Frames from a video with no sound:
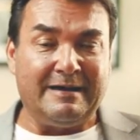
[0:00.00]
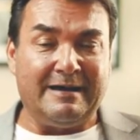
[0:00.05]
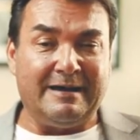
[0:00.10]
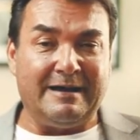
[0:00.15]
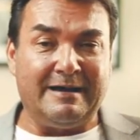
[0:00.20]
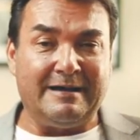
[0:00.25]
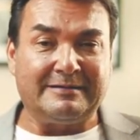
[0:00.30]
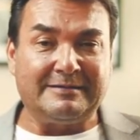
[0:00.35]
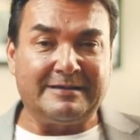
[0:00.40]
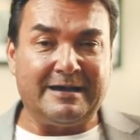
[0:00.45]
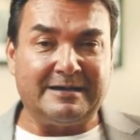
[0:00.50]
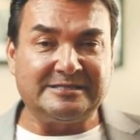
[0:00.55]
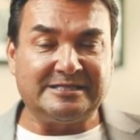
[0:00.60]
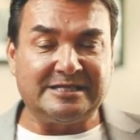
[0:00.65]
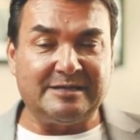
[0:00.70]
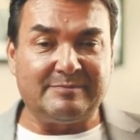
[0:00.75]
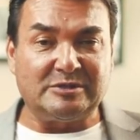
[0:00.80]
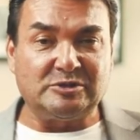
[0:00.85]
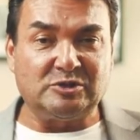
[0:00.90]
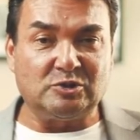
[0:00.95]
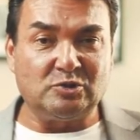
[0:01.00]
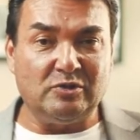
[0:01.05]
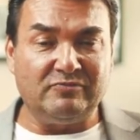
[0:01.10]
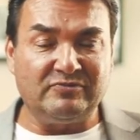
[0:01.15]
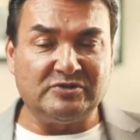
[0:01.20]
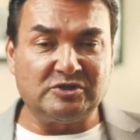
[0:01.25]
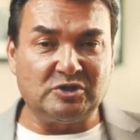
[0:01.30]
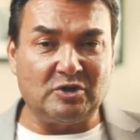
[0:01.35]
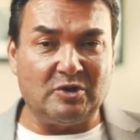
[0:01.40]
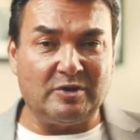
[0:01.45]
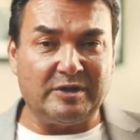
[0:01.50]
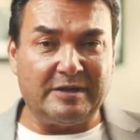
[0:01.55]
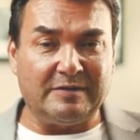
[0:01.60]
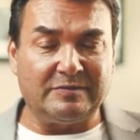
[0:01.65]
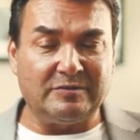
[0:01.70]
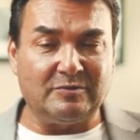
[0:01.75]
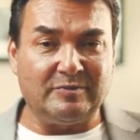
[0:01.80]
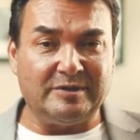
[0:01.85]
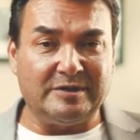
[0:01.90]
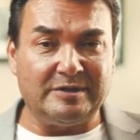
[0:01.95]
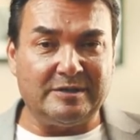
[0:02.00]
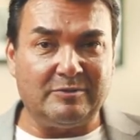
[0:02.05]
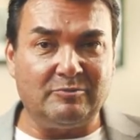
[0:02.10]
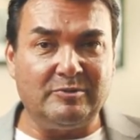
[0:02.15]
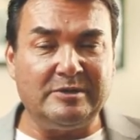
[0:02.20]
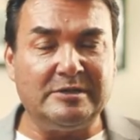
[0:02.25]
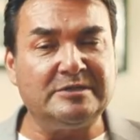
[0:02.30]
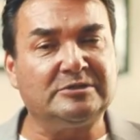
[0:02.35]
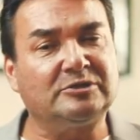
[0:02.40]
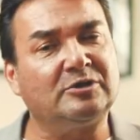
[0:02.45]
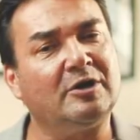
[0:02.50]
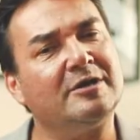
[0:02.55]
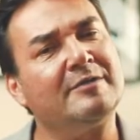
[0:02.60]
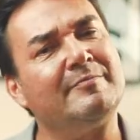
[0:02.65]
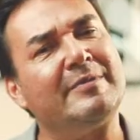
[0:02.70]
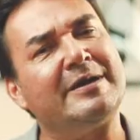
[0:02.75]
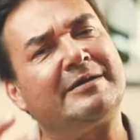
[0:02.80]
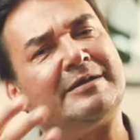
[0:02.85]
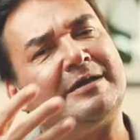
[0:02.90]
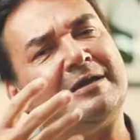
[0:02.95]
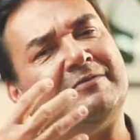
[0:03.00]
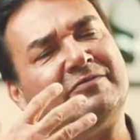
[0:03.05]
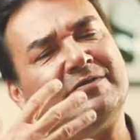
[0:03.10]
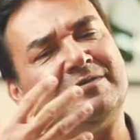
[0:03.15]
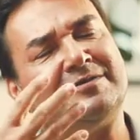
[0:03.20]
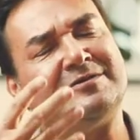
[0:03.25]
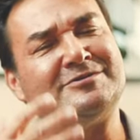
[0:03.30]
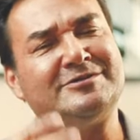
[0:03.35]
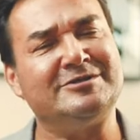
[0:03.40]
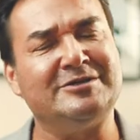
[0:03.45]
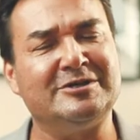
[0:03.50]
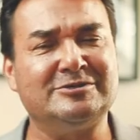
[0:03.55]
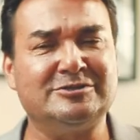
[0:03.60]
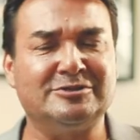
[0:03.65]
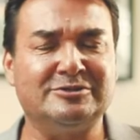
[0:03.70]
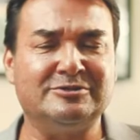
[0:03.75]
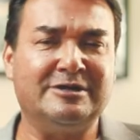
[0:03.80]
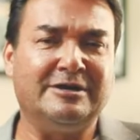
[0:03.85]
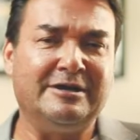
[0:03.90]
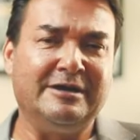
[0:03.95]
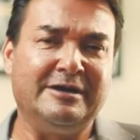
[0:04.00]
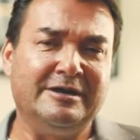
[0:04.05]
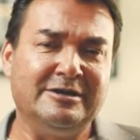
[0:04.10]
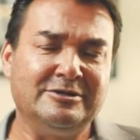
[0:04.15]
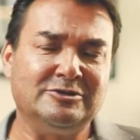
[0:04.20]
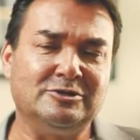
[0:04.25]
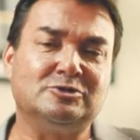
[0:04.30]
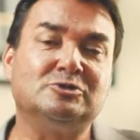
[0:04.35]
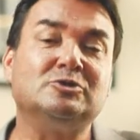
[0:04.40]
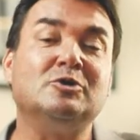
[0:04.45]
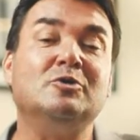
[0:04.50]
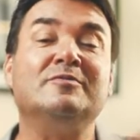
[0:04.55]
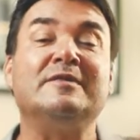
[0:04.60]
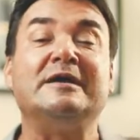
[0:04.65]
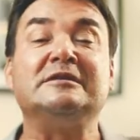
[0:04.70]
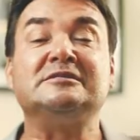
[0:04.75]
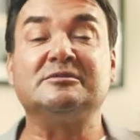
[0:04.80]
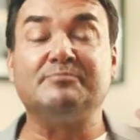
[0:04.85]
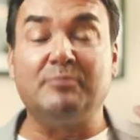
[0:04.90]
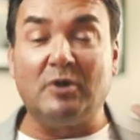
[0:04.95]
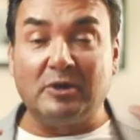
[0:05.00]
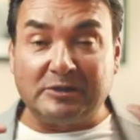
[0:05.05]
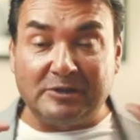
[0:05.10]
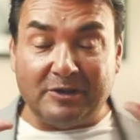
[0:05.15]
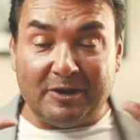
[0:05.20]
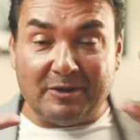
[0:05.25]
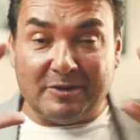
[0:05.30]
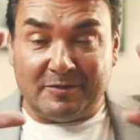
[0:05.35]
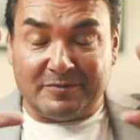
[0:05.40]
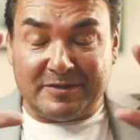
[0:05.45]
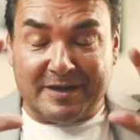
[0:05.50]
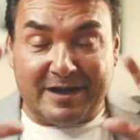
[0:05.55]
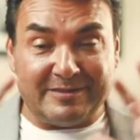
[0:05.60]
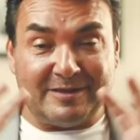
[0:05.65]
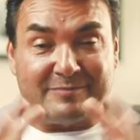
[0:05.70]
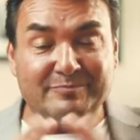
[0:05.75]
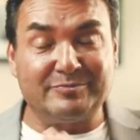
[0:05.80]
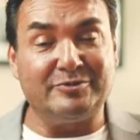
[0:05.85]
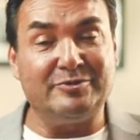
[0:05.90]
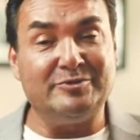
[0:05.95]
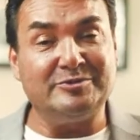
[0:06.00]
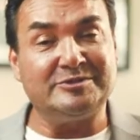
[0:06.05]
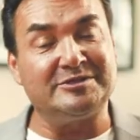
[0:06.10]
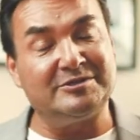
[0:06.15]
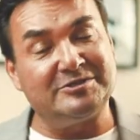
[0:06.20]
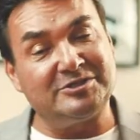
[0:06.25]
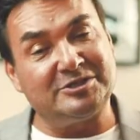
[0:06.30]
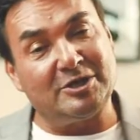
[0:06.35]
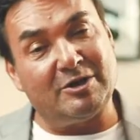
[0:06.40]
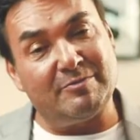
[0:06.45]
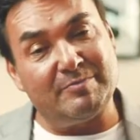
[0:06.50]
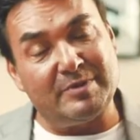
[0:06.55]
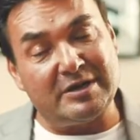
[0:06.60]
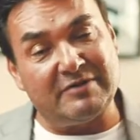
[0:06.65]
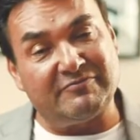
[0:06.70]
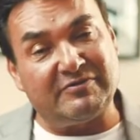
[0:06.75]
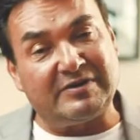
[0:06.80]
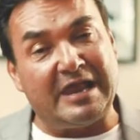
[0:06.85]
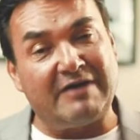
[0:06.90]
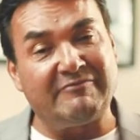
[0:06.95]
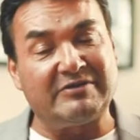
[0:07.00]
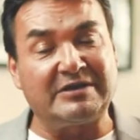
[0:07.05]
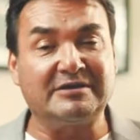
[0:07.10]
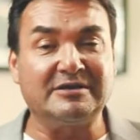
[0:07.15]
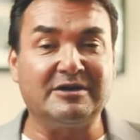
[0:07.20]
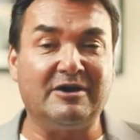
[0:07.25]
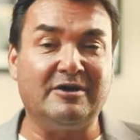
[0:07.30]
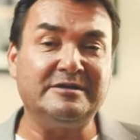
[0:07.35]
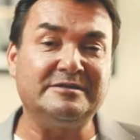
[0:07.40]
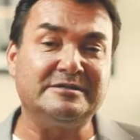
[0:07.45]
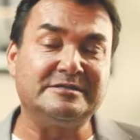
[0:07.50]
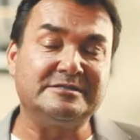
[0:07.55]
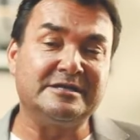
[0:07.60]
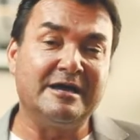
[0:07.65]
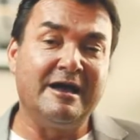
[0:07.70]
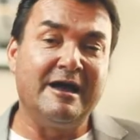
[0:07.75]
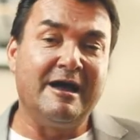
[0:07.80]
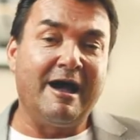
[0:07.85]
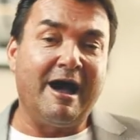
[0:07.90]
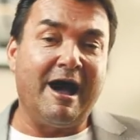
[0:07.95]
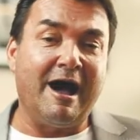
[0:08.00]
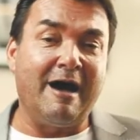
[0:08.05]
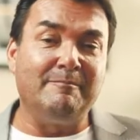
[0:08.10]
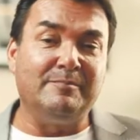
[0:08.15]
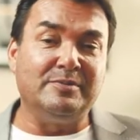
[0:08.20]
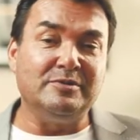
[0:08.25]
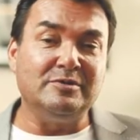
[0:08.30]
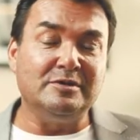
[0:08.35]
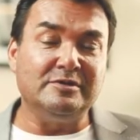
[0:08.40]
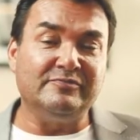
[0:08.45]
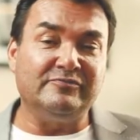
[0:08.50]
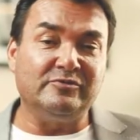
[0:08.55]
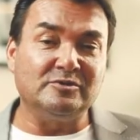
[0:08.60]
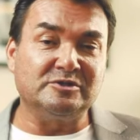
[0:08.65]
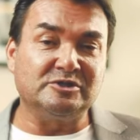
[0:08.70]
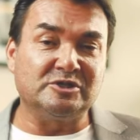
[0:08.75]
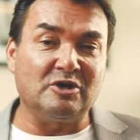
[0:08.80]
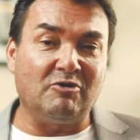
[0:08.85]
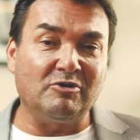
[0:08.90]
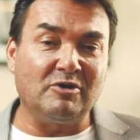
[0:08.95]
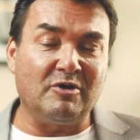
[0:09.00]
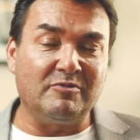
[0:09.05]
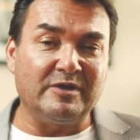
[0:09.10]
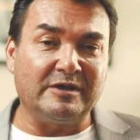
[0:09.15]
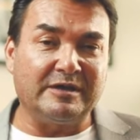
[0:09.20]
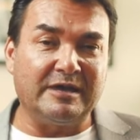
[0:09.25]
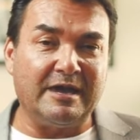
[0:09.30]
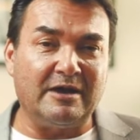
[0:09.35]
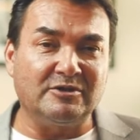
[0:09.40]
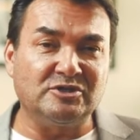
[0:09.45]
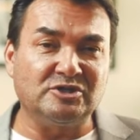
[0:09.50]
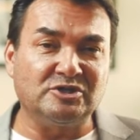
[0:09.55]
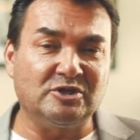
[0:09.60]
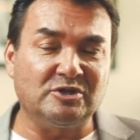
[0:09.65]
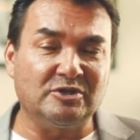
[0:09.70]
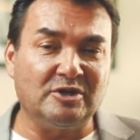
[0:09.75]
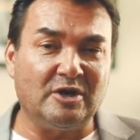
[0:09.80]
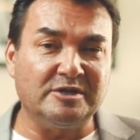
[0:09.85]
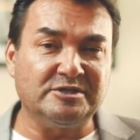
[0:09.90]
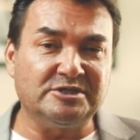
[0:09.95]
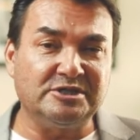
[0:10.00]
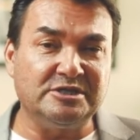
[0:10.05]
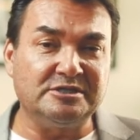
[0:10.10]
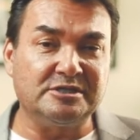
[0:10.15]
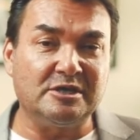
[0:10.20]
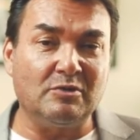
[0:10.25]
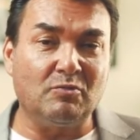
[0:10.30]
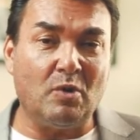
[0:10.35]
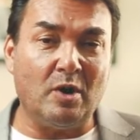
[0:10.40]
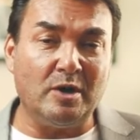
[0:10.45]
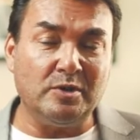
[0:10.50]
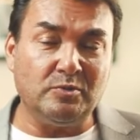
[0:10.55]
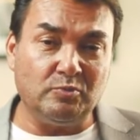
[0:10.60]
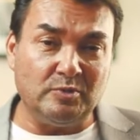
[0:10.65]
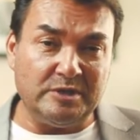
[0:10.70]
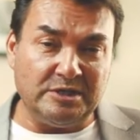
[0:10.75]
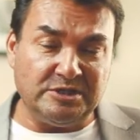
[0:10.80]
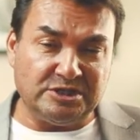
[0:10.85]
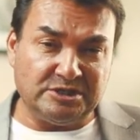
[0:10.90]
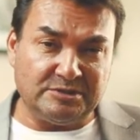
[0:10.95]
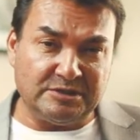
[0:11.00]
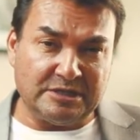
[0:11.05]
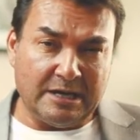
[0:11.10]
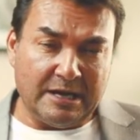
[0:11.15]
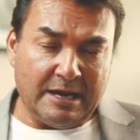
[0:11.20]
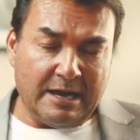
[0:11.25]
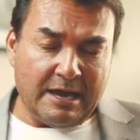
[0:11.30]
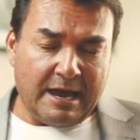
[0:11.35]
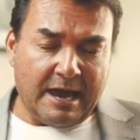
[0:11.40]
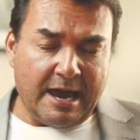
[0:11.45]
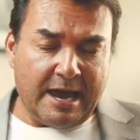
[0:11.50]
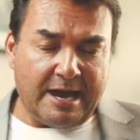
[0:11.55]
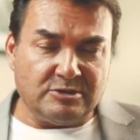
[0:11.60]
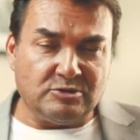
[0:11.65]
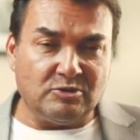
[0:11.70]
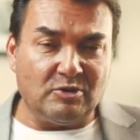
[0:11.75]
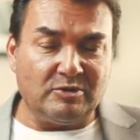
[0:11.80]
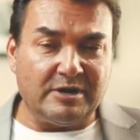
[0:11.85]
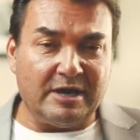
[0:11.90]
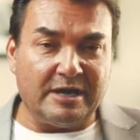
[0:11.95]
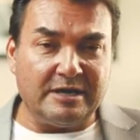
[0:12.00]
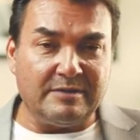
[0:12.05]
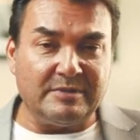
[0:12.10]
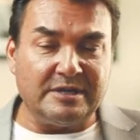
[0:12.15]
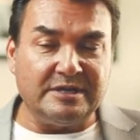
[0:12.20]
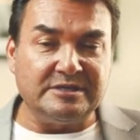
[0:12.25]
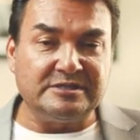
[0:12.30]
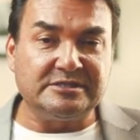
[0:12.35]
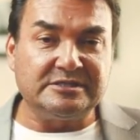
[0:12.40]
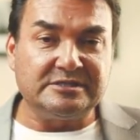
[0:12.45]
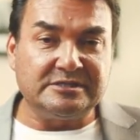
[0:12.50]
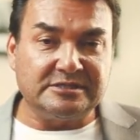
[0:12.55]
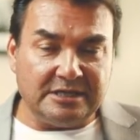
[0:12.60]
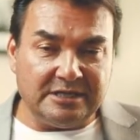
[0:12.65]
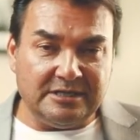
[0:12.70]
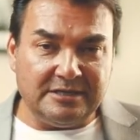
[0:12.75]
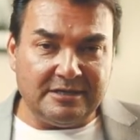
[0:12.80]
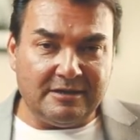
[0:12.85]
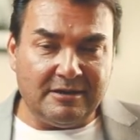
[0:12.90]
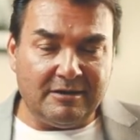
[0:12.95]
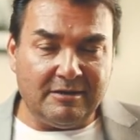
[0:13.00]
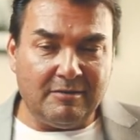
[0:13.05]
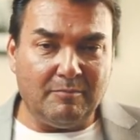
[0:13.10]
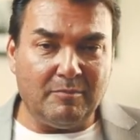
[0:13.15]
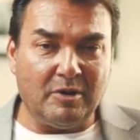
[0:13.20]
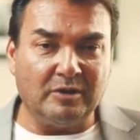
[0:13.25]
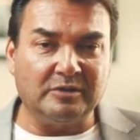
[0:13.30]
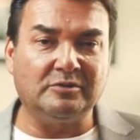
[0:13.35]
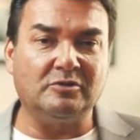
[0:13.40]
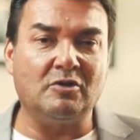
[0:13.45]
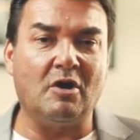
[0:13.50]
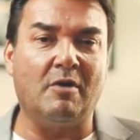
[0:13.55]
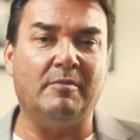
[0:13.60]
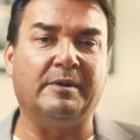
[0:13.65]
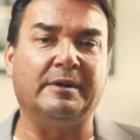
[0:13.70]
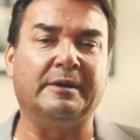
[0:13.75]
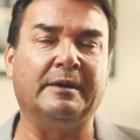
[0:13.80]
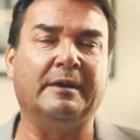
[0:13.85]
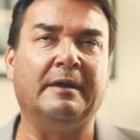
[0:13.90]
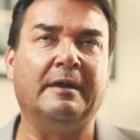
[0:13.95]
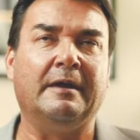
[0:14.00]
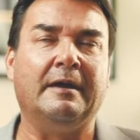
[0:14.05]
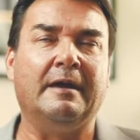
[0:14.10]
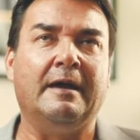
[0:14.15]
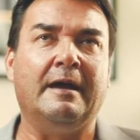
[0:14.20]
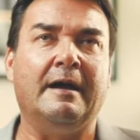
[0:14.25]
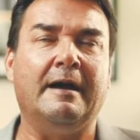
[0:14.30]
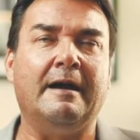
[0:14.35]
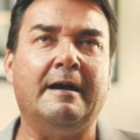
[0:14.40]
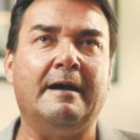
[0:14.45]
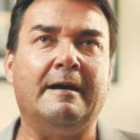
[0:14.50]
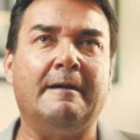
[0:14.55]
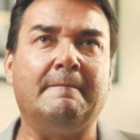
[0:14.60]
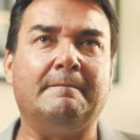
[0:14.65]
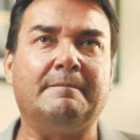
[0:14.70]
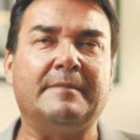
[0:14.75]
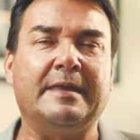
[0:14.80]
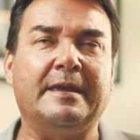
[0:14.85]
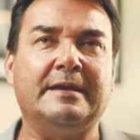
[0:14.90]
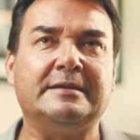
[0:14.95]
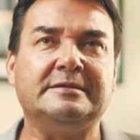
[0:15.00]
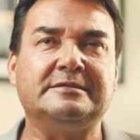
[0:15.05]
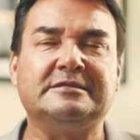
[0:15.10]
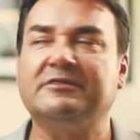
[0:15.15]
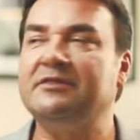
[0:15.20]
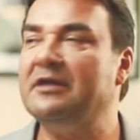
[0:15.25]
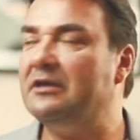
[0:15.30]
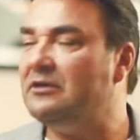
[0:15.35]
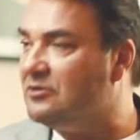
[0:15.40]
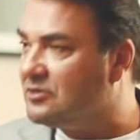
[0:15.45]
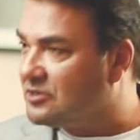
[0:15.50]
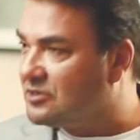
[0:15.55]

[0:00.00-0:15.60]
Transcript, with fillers: Uh, customer service gone out the window. Really try to make an effort this year to, to turn that spotlight on the other person and show a bit of loving kindness. A beautiful soul on the couch tonight. She's a white witch, and her name is Tina Montgomery. Um, and thank you